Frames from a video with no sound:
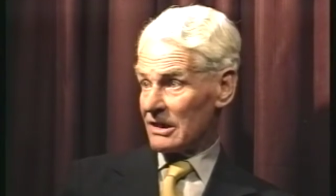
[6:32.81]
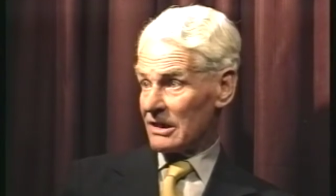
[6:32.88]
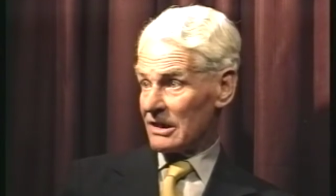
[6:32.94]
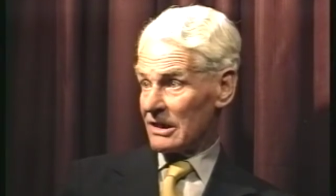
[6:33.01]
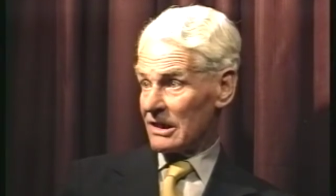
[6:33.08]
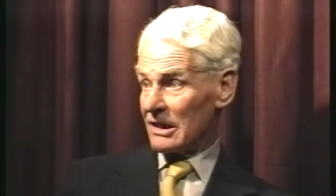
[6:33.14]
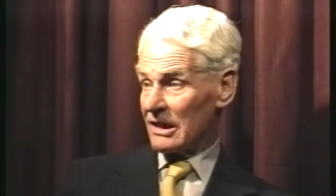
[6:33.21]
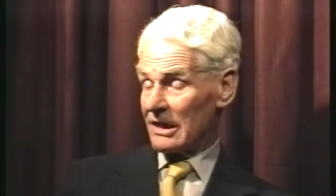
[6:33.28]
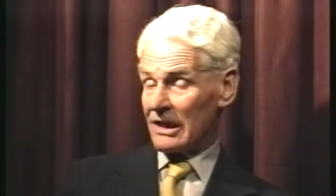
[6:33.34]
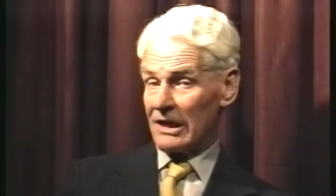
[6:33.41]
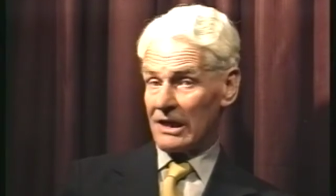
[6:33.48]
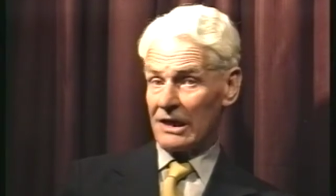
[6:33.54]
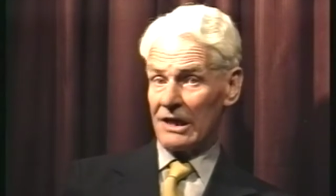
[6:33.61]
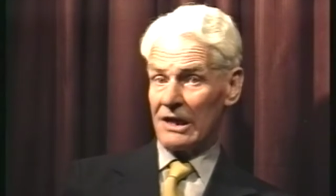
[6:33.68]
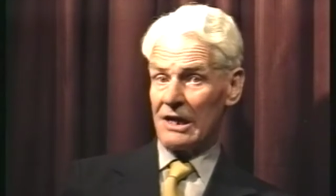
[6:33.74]
Yes.
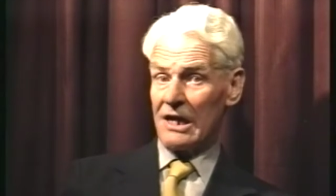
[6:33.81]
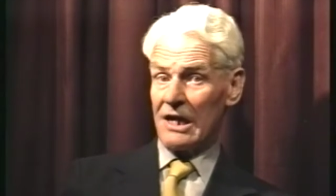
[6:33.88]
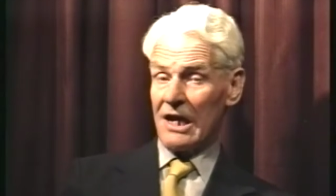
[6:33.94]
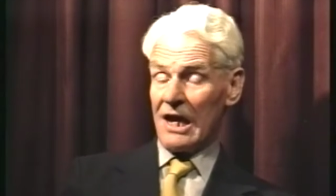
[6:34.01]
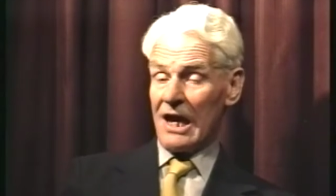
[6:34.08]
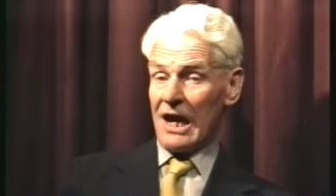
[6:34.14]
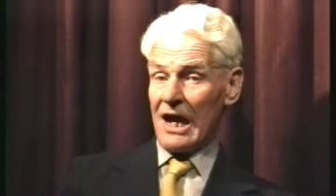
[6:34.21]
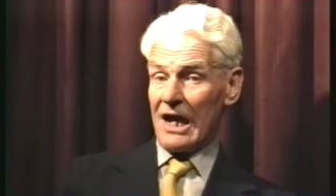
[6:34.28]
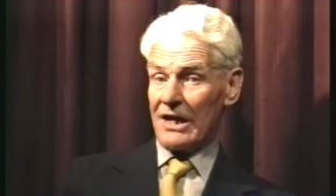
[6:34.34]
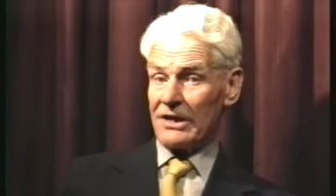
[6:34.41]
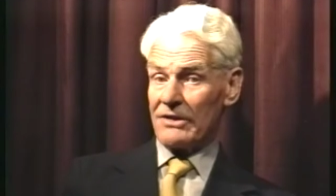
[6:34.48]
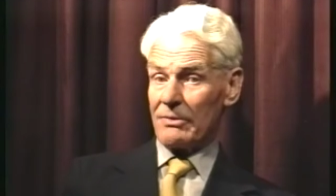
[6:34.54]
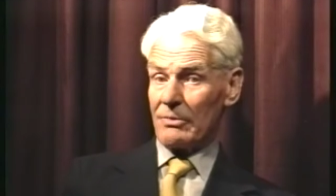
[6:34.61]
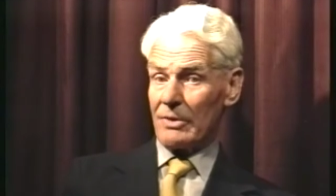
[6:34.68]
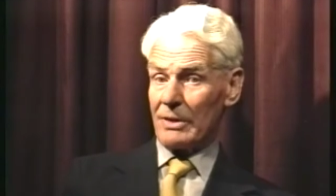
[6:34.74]
Yeah,
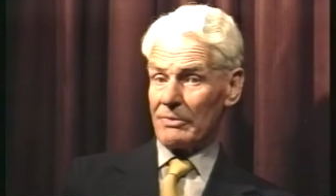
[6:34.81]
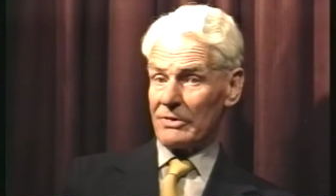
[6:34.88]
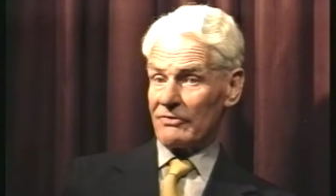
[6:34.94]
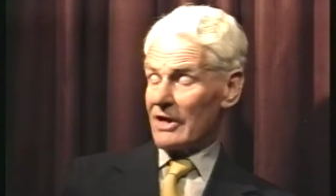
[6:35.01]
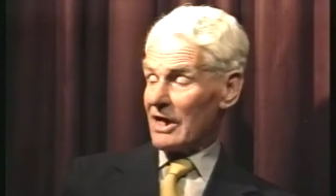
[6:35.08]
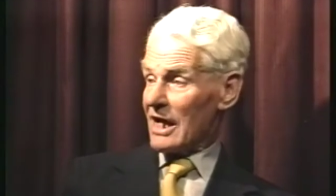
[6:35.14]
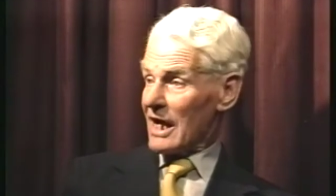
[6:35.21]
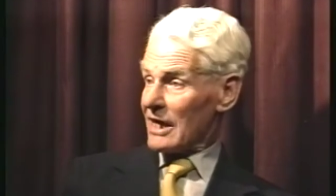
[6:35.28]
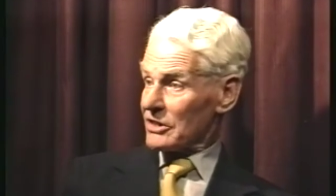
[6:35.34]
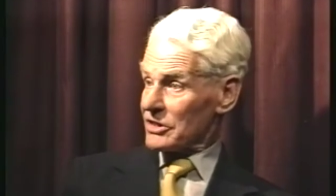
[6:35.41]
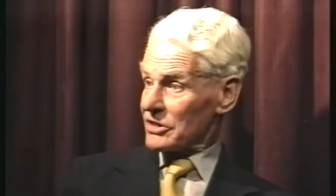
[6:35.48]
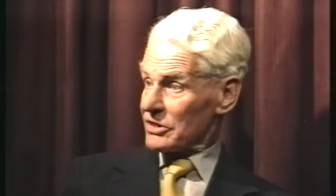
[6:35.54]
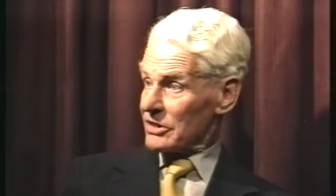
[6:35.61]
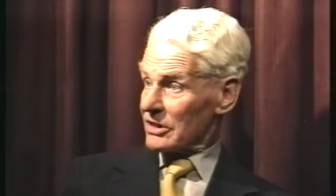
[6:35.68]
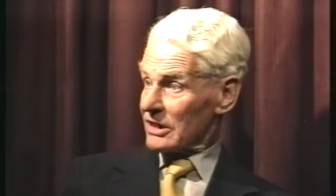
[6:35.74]
and one was very
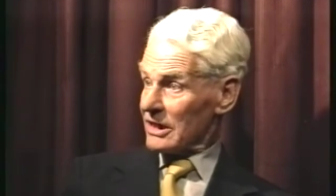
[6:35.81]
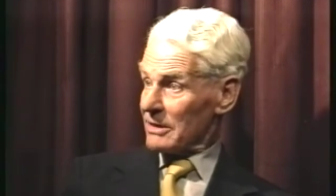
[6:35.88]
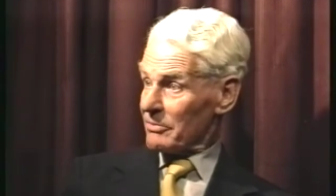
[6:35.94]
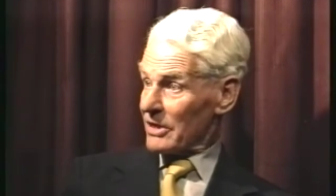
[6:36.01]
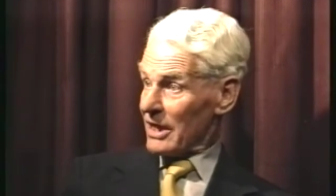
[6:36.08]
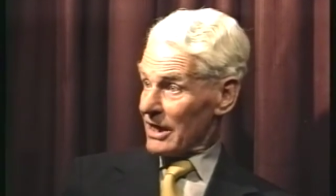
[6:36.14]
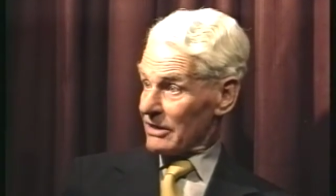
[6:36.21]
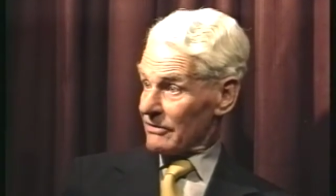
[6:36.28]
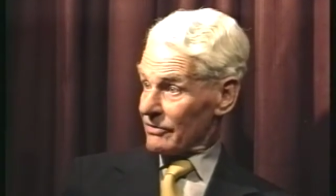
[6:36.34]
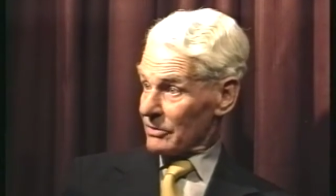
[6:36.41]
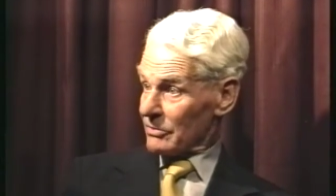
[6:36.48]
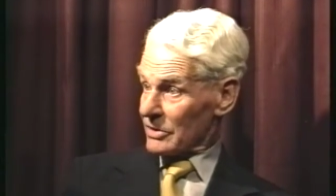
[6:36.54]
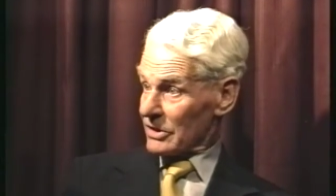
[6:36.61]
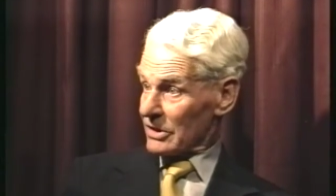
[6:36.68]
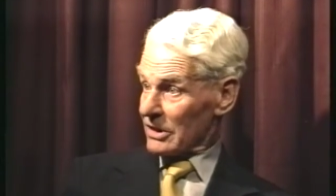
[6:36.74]
anxious to keep that if
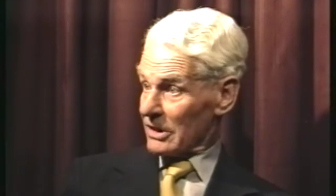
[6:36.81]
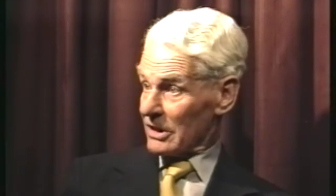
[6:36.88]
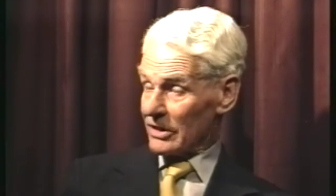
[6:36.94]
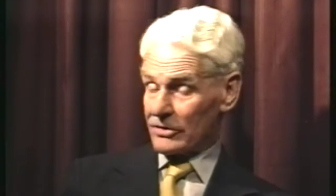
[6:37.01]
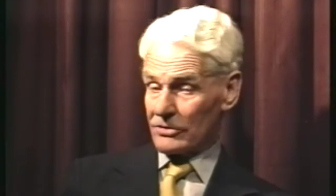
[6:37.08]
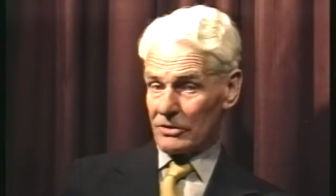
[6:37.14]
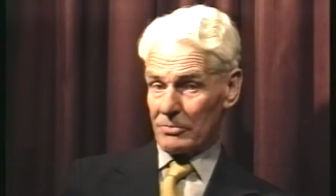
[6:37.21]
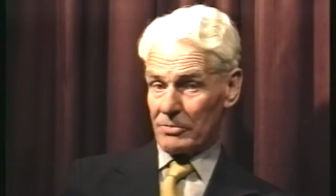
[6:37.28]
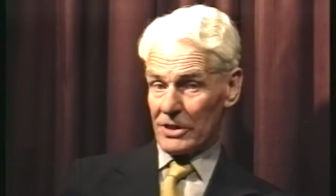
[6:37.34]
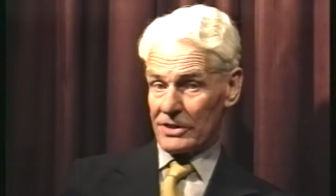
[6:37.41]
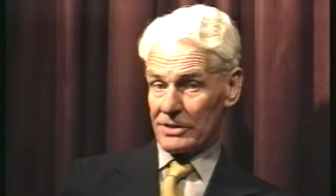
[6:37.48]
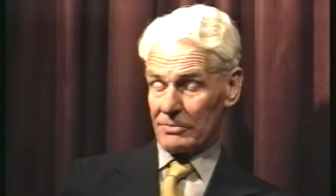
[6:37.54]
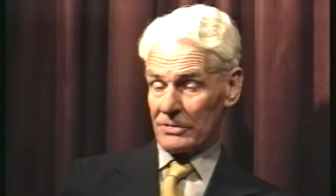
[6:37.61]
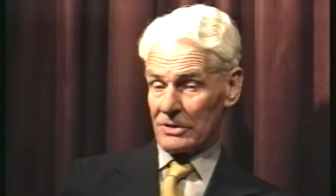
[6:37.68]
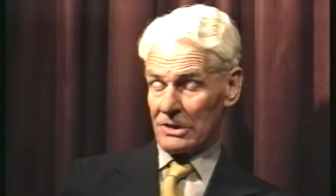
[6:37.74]
it was a, at all
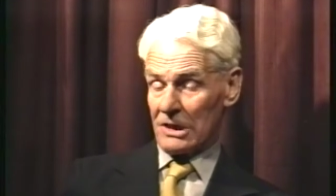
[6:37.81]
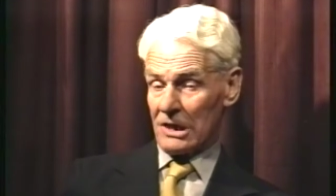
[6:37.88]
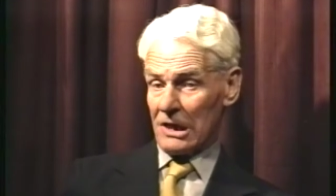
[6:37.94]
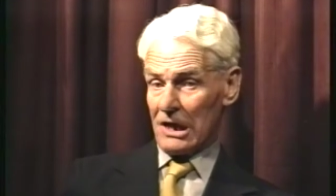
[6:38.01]
possible.